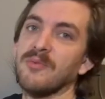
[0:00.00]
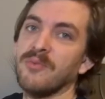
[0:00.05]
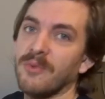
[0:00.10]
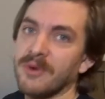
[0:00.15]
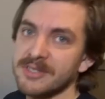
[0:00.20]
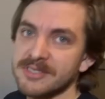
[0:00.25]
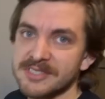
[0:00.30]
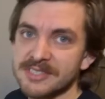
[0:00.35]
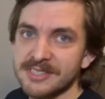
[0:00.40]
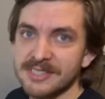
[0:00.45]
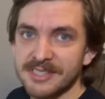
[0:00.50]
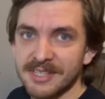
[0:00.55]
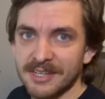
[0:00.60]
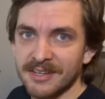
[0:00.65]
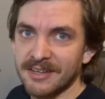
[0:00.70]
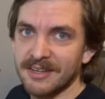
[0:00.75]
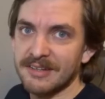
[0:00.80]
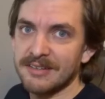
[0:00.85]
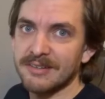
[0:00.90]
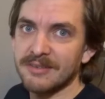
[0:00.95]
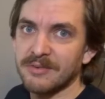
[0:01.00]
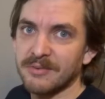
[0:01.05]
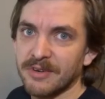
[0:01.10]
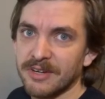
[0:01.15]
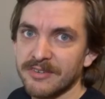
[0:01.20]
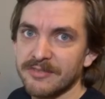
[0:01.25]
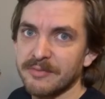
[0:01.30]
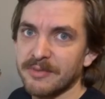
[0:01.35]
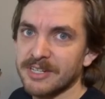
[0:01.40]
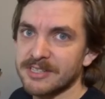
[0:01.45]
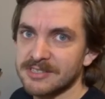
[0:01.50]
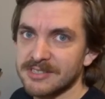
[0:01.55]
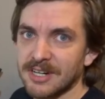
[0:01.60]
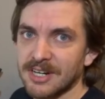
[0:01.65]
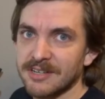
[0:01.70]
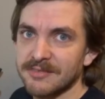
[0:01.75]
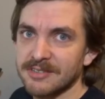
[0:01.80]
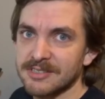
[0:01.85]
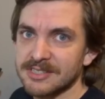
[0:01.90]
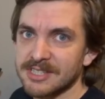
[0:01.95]
Once again, one of my
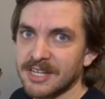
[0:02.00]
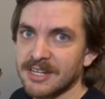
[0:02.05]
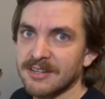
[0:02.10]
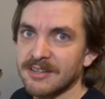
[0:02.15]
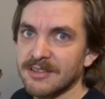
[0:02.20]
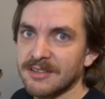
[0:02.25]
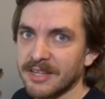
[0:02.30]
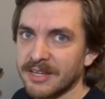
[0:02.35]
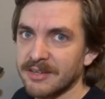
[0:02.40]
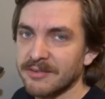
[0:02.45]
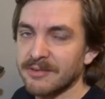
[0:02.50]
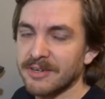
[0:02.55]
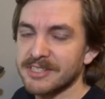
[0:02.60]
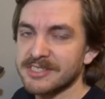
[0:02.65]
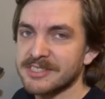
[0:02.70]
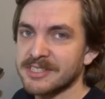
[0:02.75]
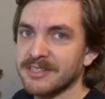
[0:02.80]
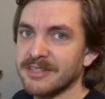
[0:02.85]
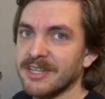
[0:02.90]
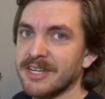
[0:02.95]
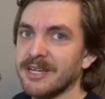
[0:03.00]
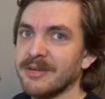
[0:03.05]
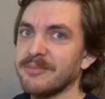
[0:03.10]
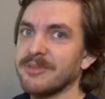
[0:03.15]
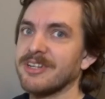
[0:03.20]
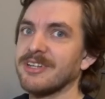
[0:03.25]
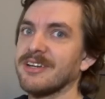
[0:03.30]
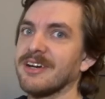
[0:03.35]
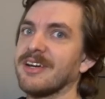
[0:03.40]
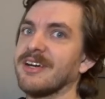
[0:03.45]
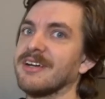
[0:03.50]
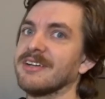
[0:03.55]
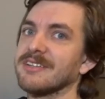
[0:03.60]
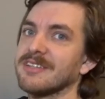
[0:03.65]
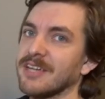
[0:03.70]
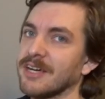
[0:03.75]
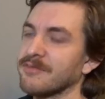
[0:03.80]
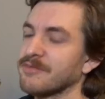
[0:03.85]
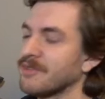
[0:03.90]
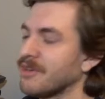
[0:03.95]
drivers had a late race calamity. I had
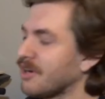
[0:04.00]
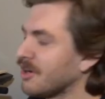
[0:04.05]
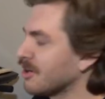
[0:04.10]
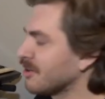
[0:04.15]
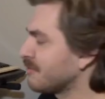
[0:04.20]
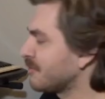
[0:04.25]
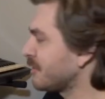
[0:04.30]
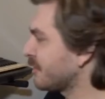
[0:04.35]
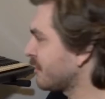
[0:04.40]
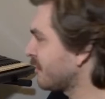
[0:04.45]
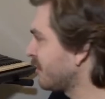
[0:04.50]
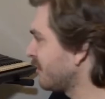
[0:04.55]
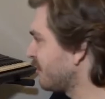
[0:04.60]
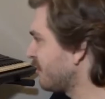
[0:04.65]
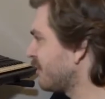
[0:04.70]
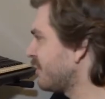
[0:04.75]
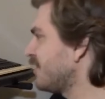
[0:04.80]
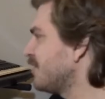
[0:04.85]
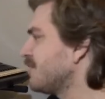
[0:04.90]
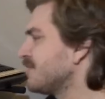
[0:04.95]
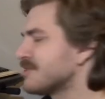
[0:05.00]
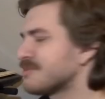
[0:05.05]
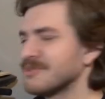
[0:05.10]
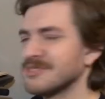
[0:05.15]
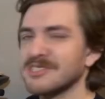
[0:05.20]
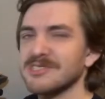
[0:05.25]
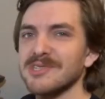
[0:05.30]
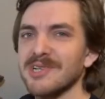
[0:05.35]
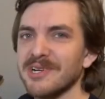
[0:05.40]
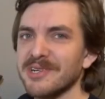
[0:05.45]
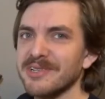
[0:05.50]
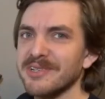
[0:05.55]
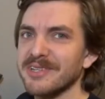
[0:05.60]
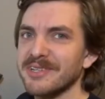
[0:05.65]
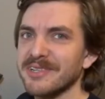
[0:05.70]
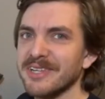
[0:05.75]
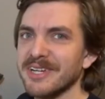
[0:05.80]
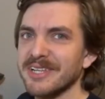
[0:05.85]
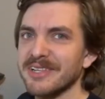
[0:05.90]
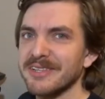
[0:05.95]
Kevin Harvick, who I know has been
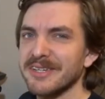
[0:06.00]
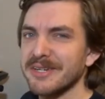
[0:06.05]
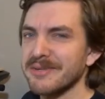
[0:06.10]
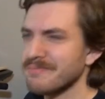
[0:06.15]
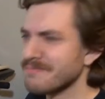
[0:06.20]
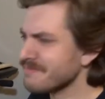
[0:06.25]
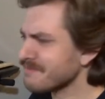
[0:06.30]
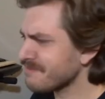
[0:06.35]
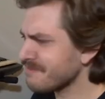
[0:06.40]
struggling lately,